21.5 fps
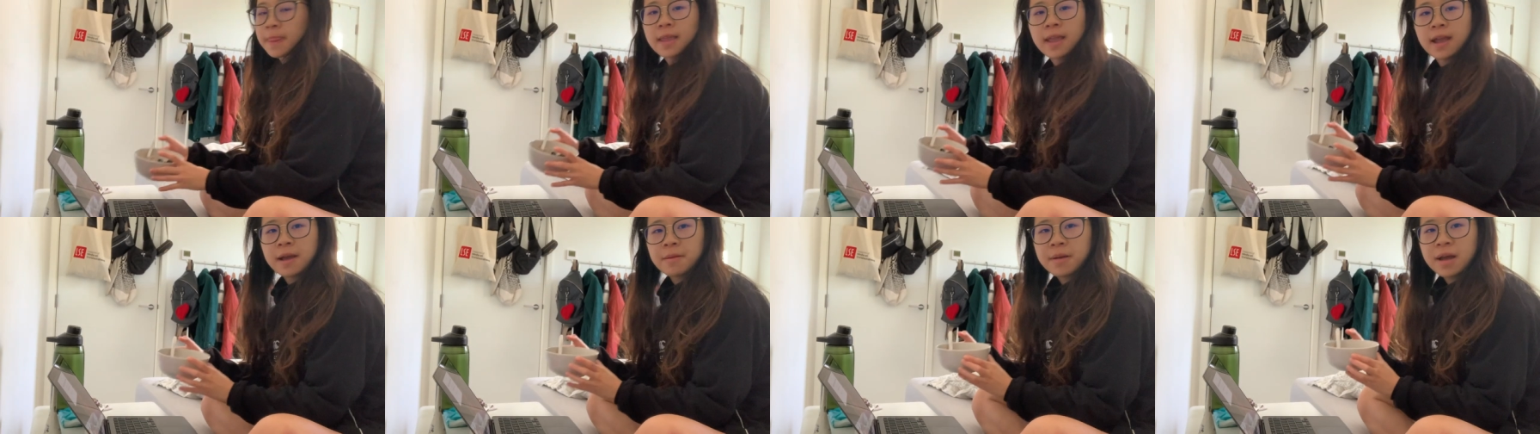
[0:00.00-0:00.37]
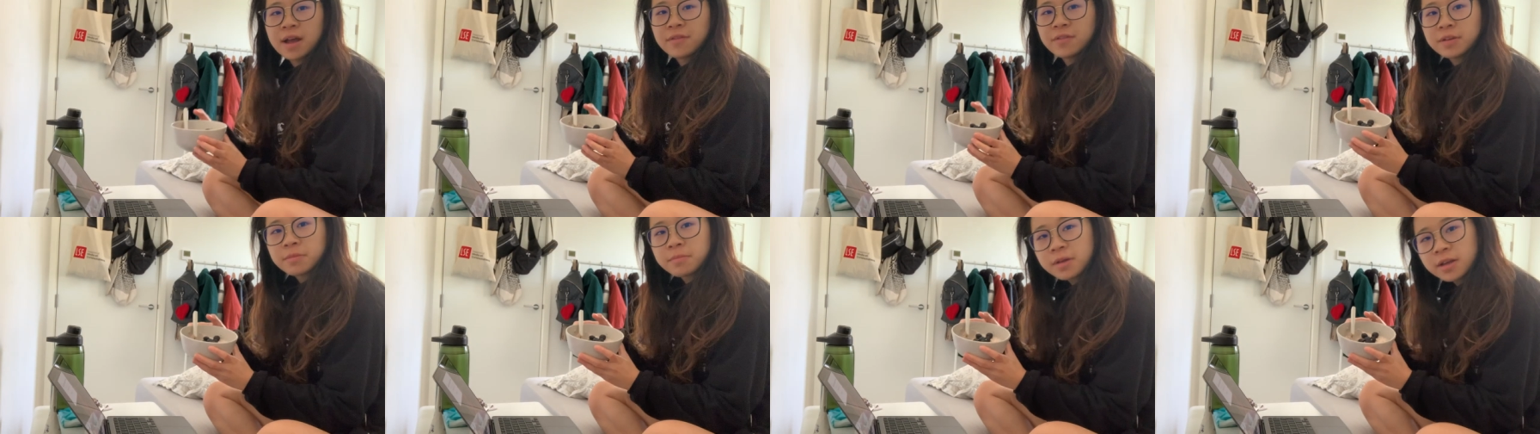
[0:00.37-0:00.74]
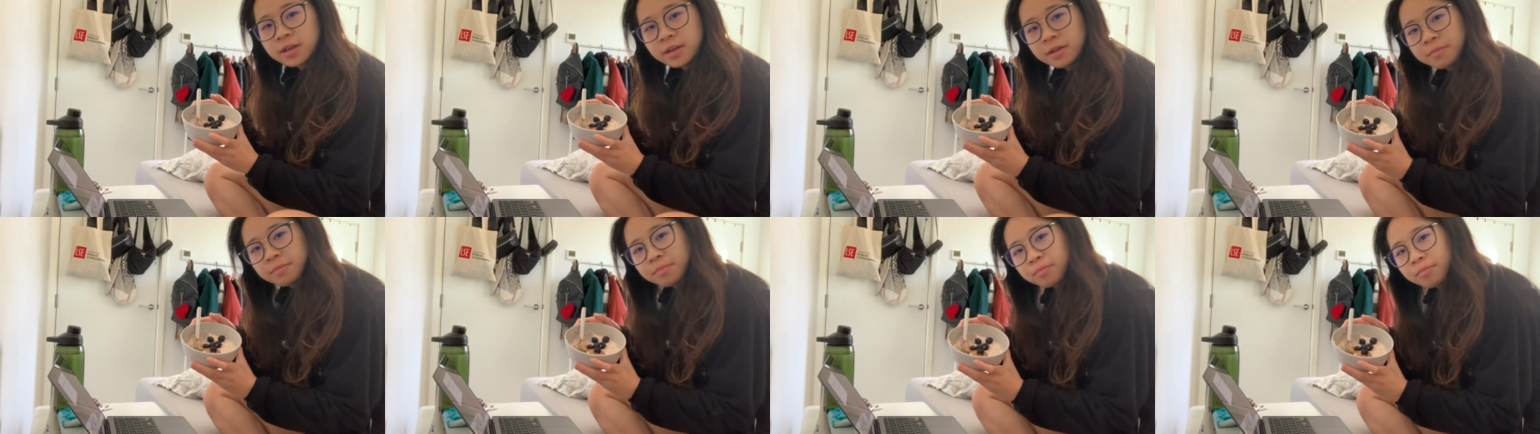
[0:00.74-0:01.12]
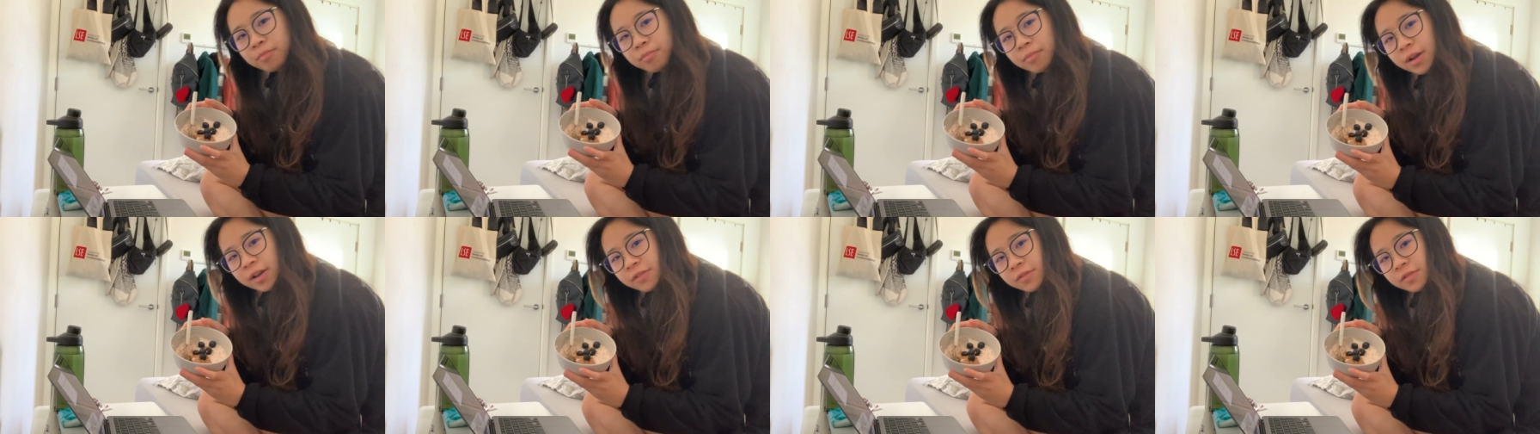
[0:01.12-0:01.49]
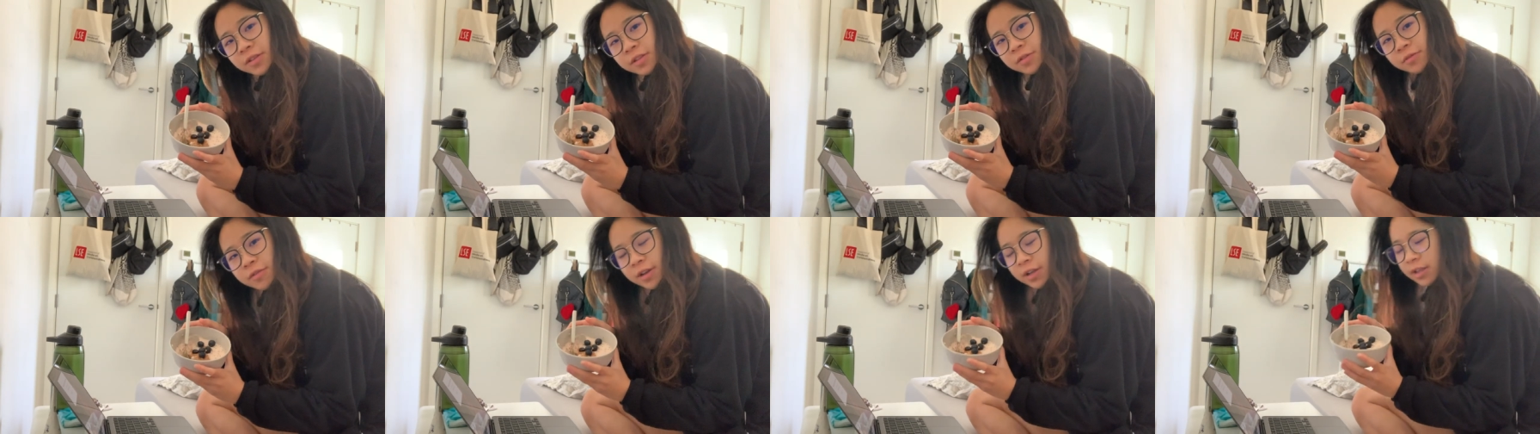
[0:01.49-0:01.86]
I'm having my
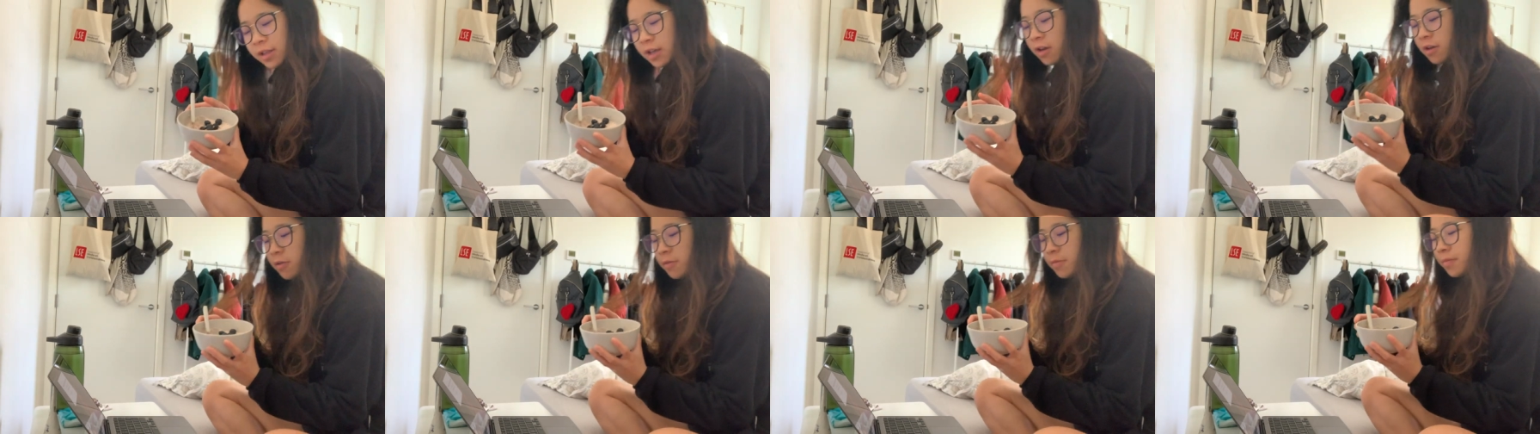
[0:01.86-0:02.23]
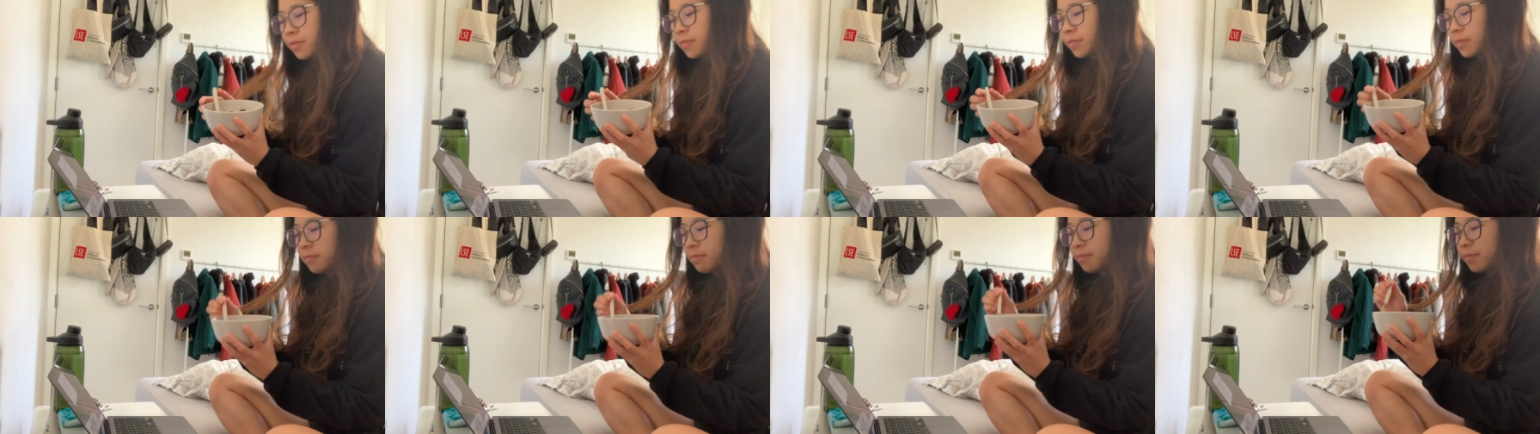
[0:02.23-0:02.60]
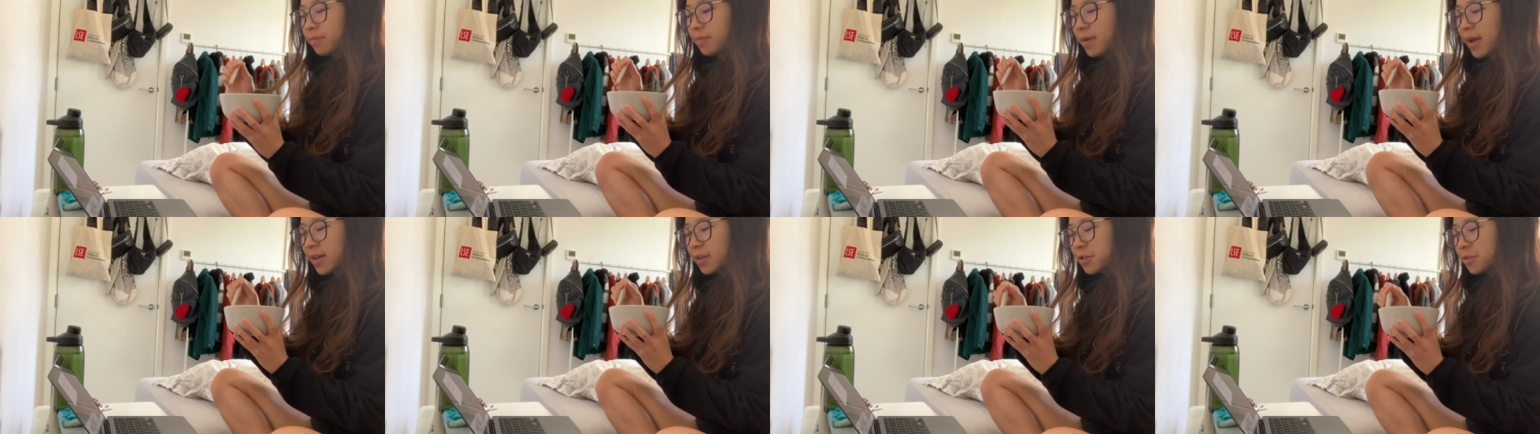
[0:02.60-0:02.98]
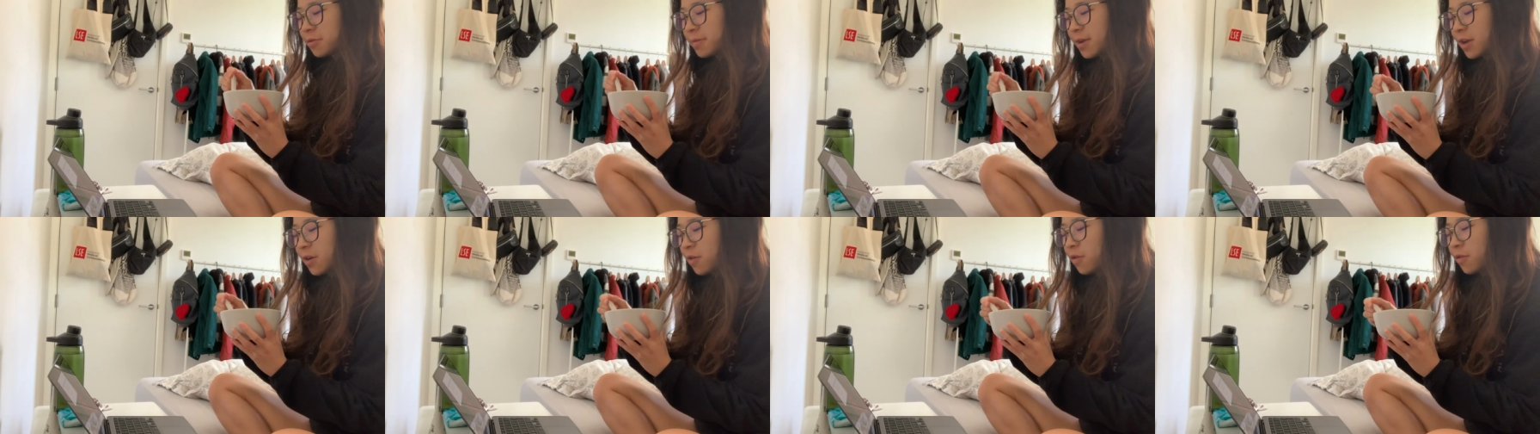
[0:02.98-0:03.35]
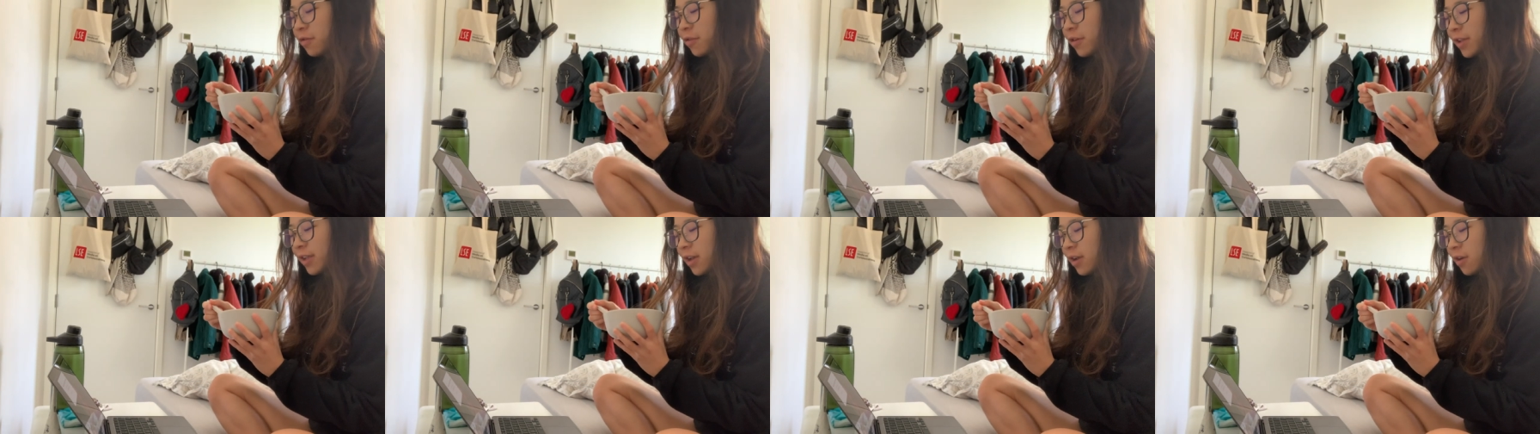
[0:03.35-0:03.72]
breakfast right now. Back to my
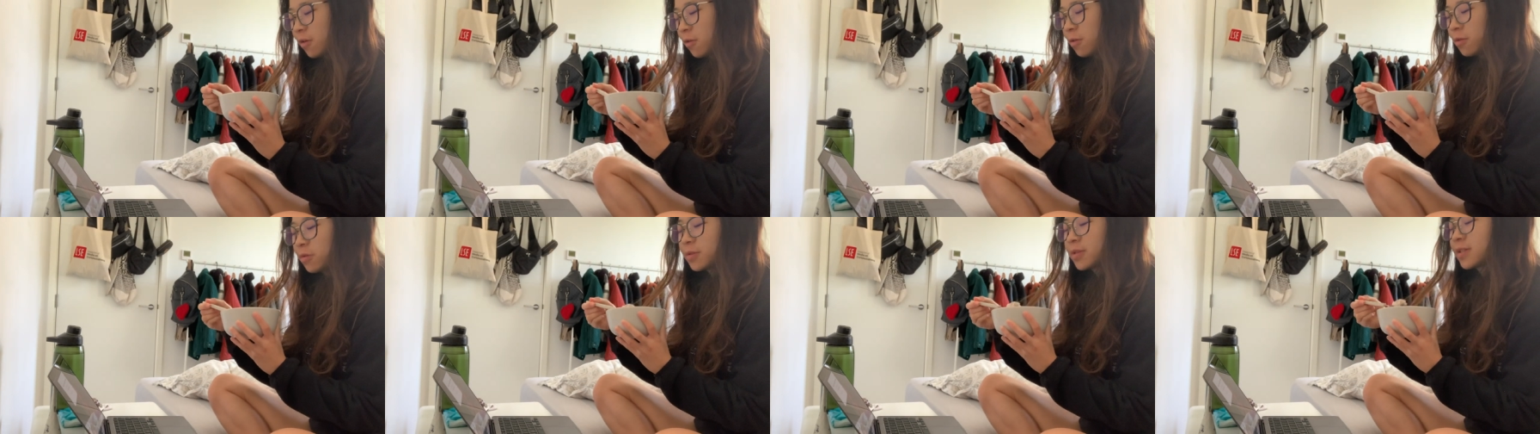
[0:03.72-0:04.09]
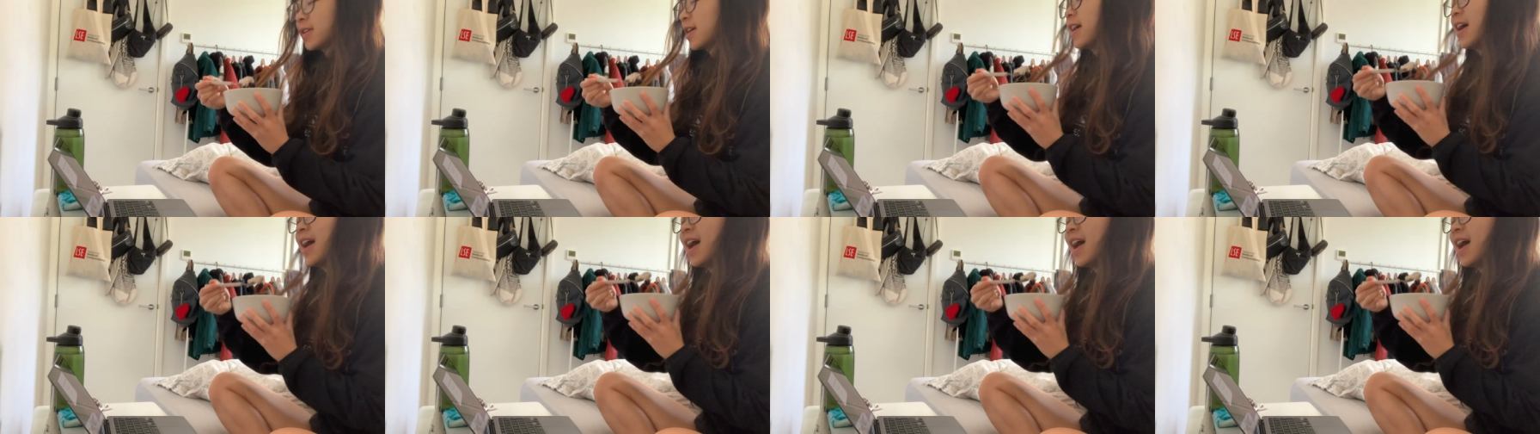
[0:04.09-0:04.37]
overnight oats.